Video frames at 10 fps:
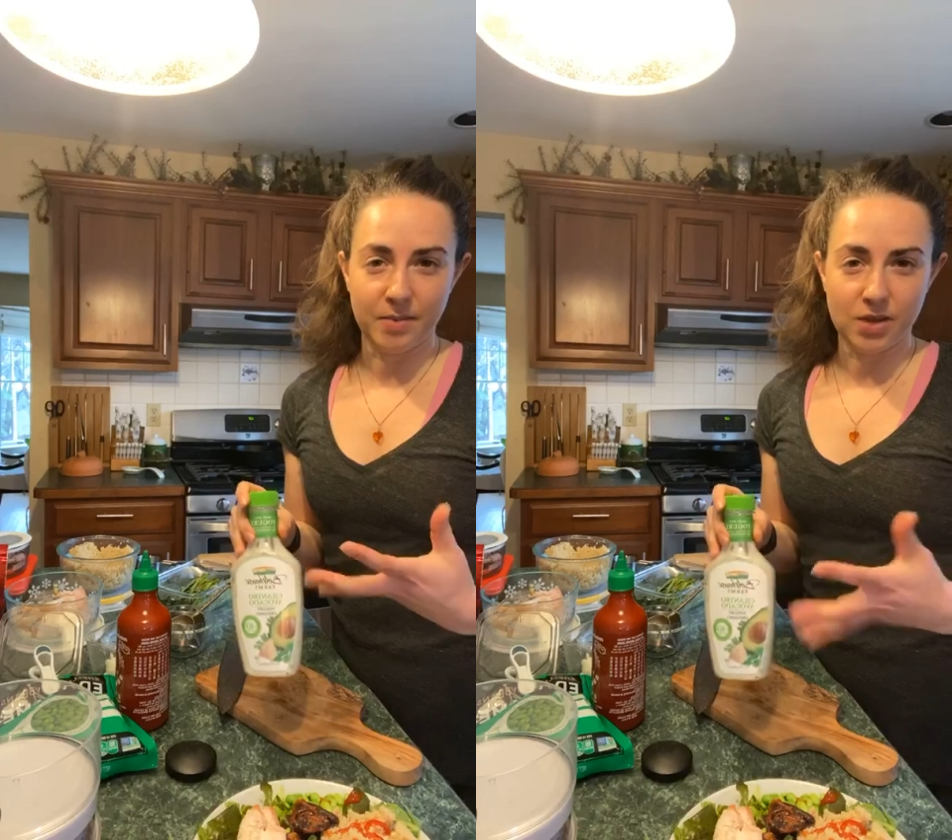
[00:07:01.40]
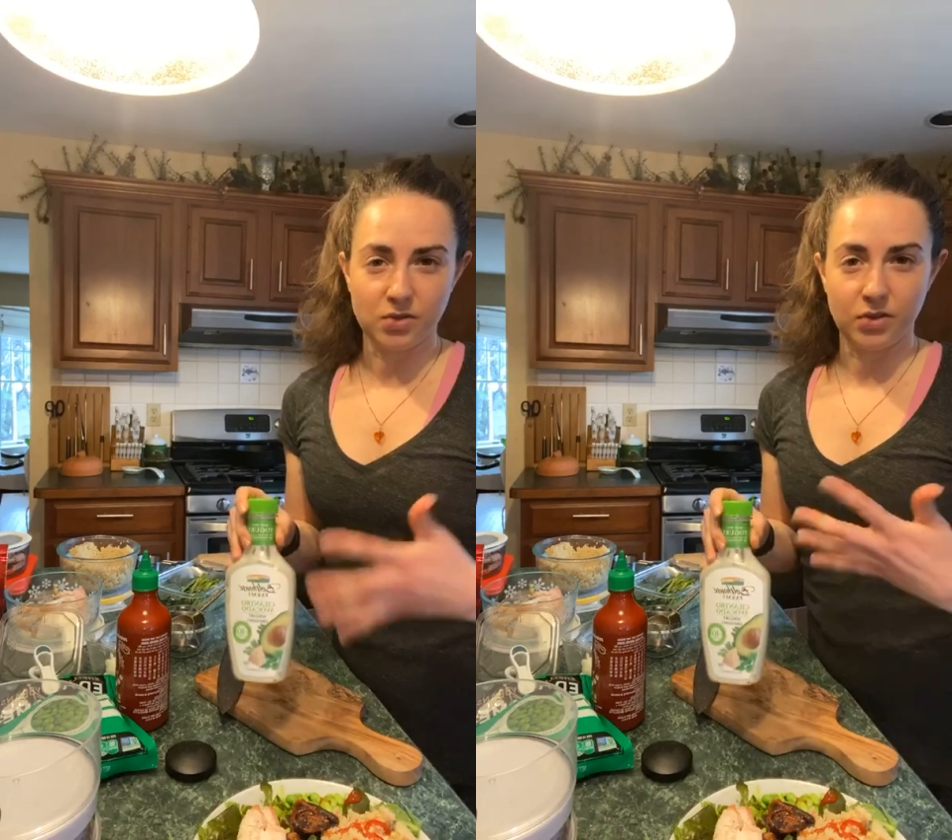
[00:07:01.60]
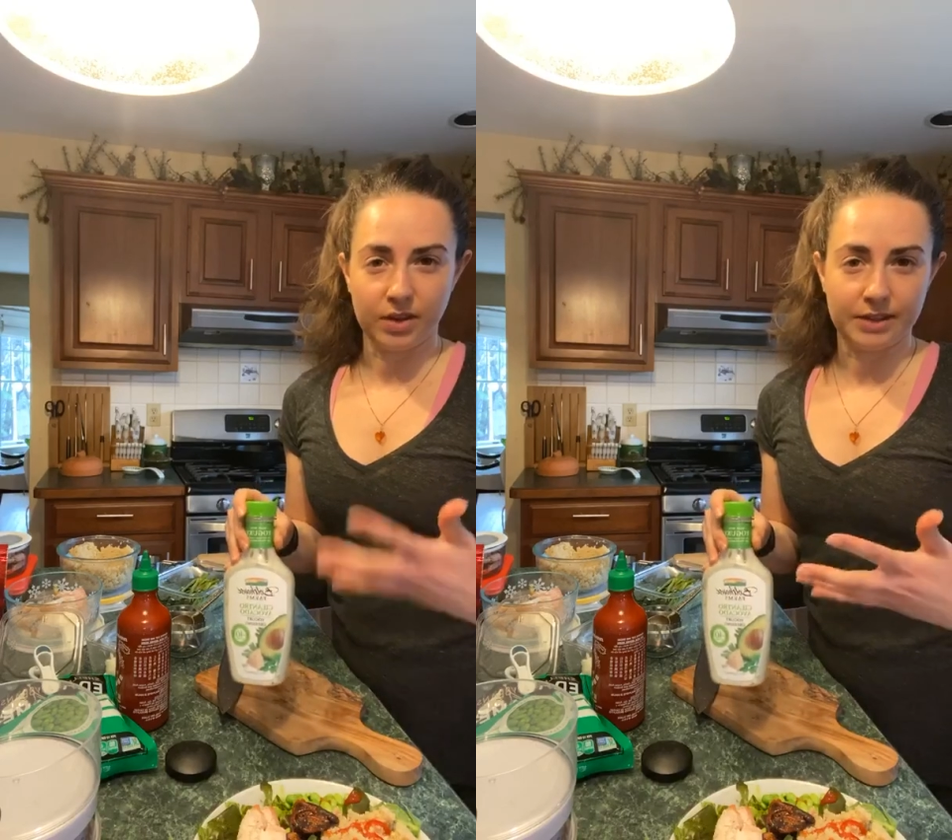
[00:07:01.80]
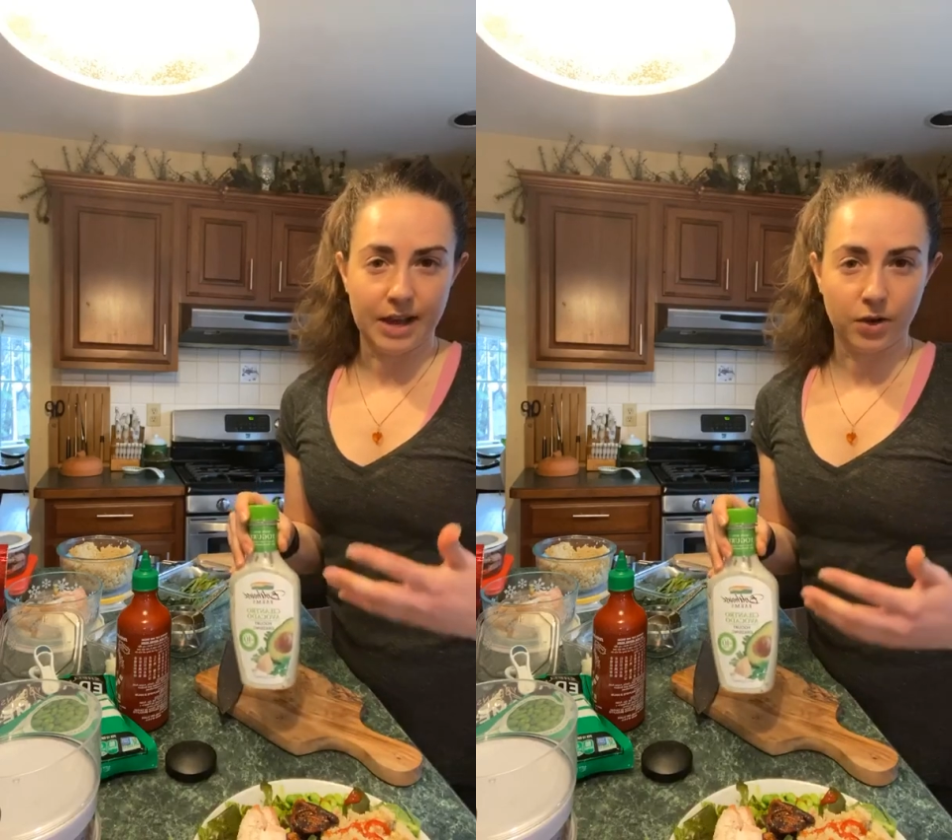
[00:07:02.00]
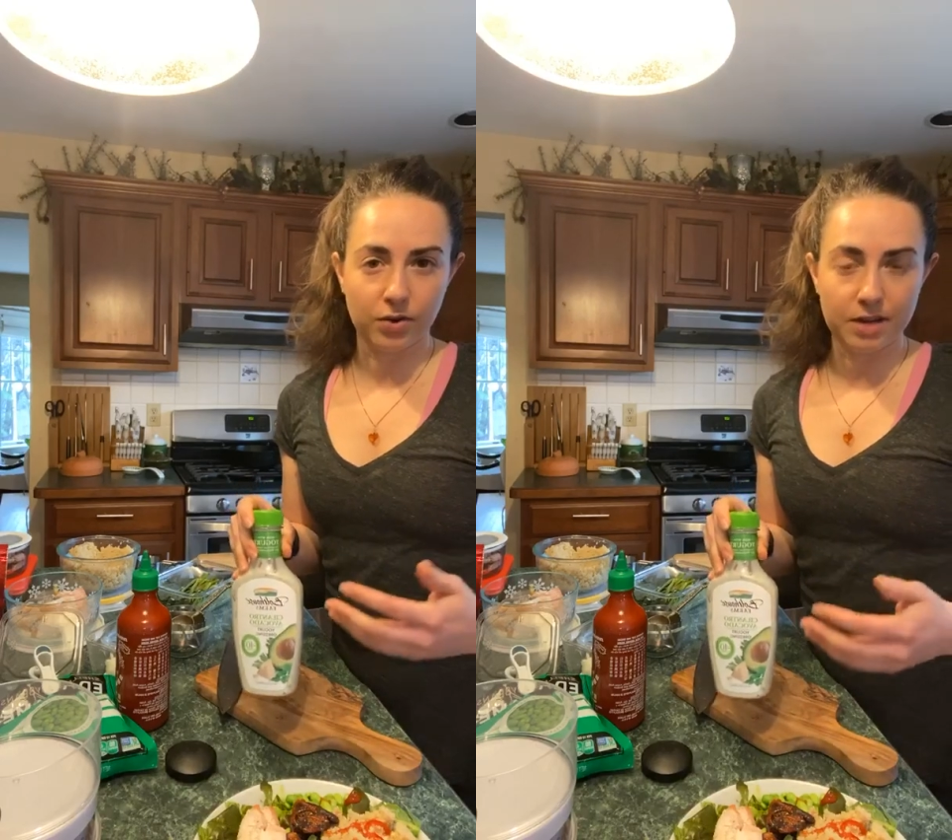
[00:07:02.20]
you still get
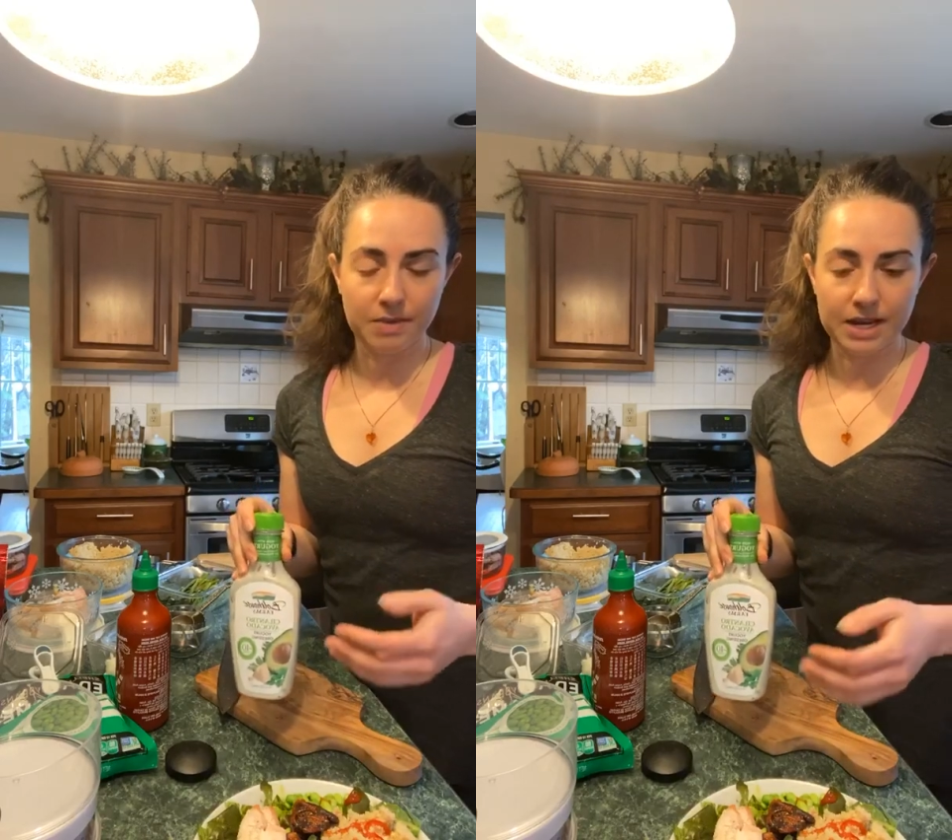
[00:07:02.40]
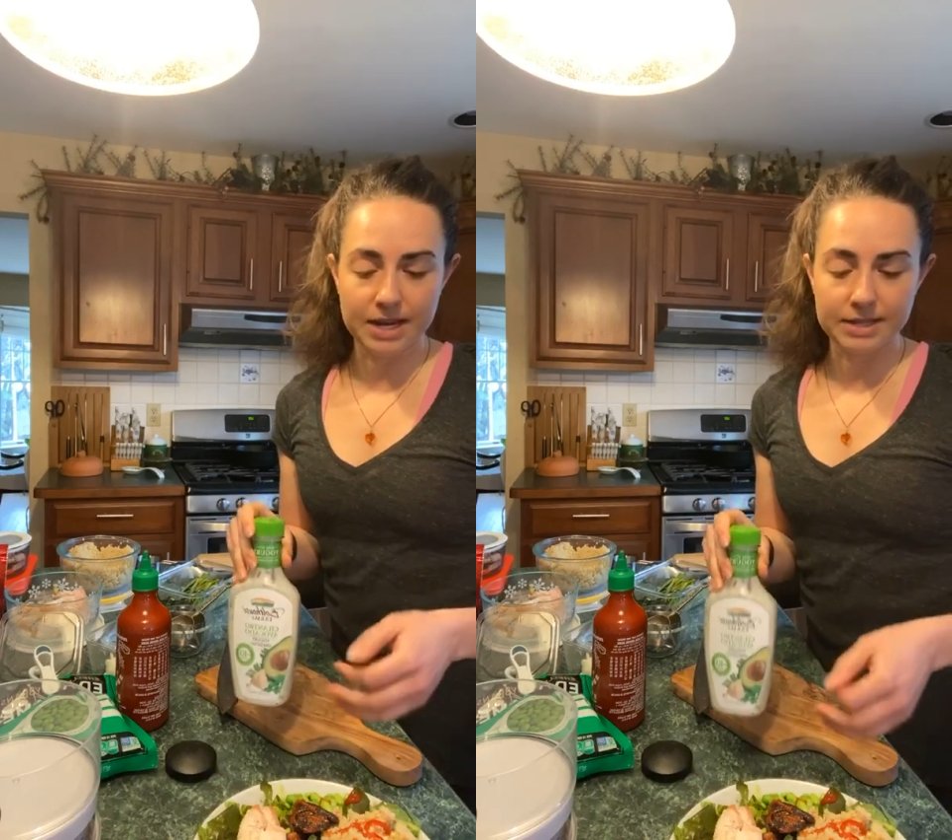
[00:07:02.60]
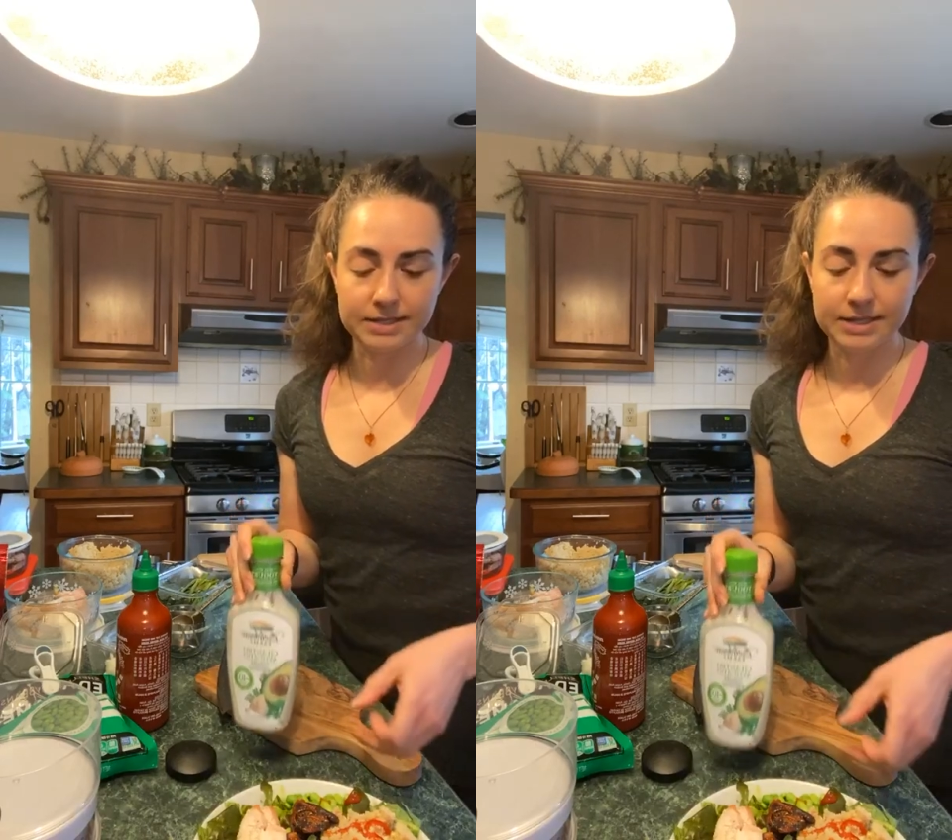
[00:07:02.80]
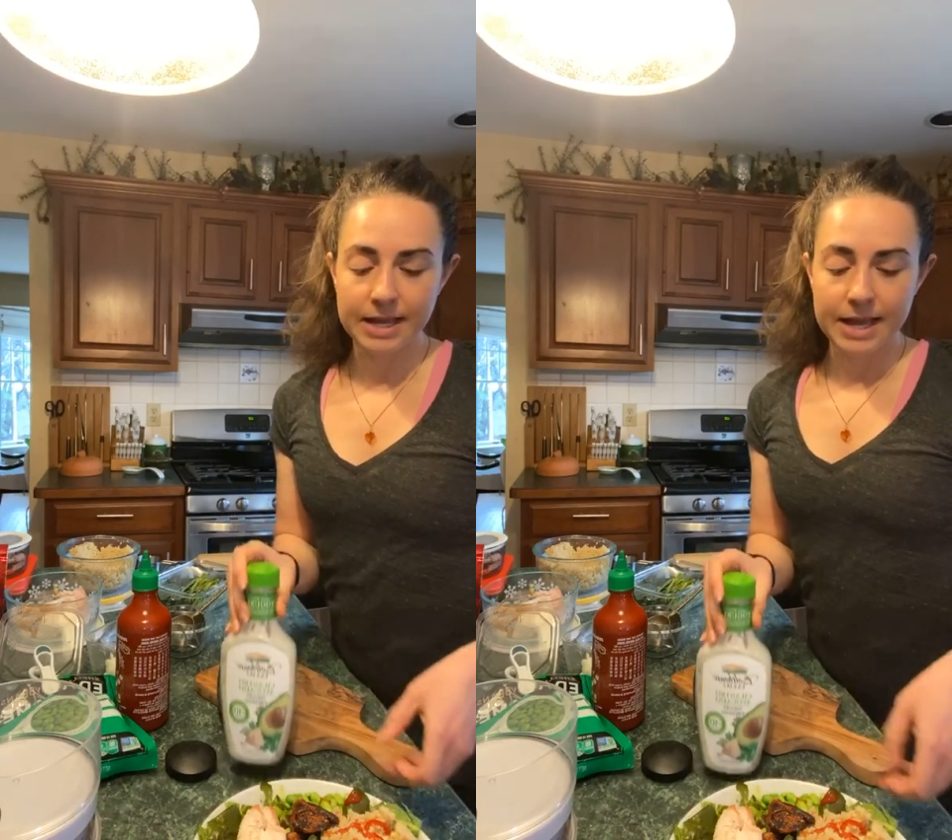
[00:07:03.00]
that creaminess.